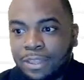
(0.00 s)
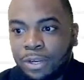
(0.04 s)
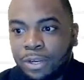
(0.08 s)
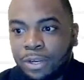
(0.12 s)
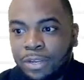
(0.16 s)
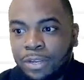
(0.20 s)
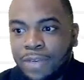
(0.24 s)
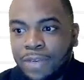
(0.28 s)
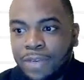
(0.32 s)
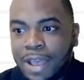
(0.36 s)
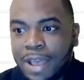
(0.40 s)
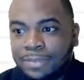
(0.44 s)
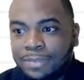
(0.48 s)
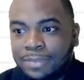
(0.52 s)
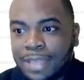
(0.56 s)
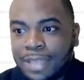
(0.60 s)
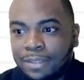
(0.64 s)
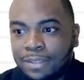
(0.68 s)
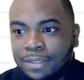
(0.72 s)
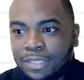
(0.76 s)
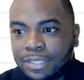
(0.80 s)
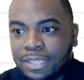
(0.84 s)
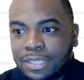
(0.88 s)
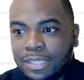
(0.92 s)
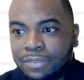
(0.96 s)

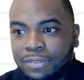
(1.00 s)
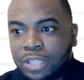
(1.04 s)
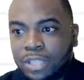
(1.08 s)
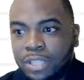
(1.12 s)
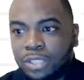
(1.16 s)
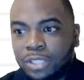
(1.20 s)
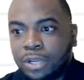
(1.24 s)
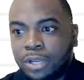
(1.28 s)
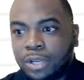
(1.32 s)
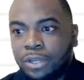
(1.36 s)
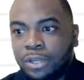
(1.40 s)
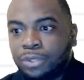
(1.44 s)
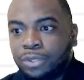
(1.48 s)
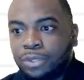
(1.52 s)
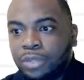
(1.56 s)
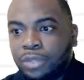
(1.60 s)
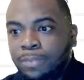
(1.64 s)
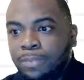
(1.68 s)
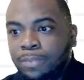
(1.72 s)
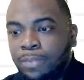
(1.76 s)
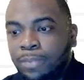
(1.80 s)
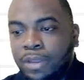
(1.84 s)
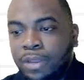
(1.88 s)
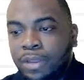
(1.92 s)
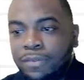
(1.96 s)

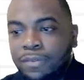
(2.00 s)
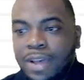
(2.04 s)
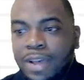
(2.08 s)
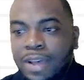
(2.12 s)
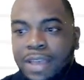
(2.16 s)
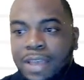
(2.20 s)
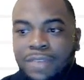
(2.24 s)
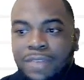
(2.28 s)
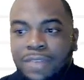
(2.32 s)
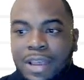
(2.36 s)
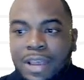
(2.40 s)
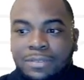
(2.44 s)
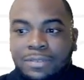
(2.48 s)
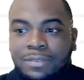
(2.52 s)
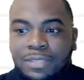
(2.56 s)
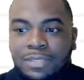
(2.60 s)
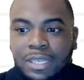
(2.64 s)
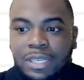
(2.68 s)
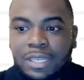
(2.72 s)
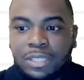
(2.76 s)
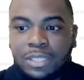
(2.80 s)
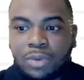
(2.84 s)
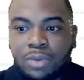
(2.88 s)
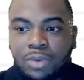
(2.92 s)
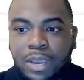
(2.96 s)
35,733.55
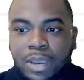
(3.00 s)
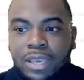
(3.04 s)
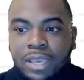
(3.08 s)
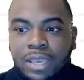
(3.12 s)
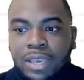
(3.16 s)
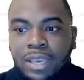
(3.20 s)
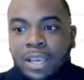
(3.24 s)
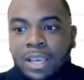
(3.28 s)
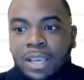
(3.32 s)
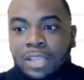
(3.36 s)
cents, right?